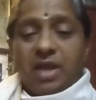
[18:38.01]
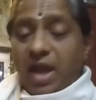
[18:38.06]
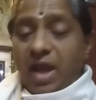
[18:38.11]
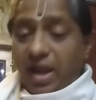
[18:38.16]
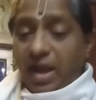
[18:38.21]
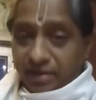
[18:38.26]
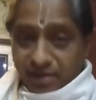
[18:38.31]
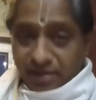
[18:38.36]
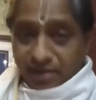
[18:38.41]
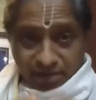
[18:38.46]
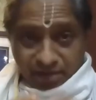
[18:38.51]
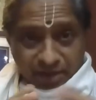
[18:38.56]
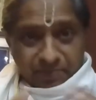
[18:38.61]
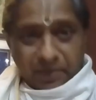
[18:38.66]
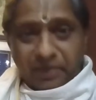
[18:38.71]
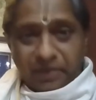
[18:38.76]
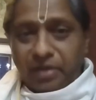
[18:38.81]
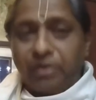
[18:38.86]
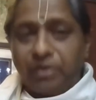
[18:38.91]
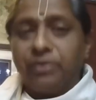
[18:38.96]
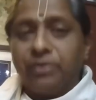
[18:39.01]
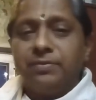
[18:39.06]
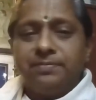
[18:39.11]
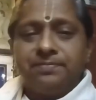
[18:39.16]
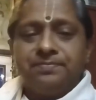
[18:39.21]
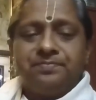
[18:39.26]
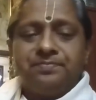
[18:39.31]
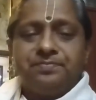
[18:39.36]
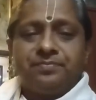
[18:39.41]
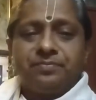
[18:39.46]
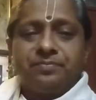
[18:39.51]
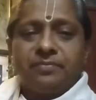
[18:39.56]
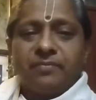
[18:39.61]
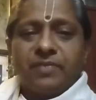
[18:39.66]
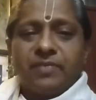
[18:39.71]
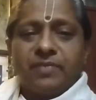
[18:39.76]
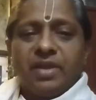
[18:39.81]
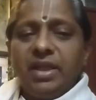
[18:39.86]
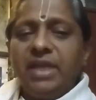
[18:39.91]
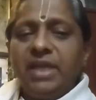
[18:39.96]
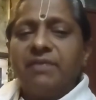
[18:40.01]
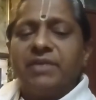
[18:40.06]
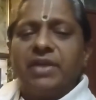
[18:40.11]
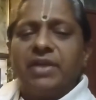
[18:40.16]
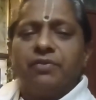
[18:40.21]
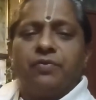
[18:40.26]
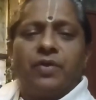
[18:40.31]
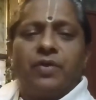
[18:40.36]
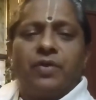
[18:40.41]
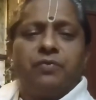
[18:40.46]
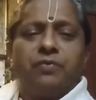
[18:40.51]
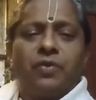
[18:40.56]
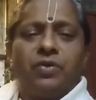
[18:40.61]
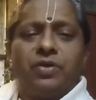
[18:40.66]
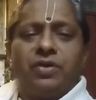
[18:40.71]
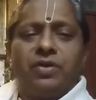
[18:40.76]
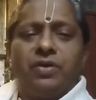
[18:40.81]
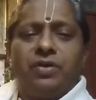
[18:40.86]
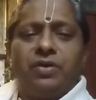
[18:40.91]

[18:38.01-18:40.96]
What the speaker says: And let me tell you, even if one were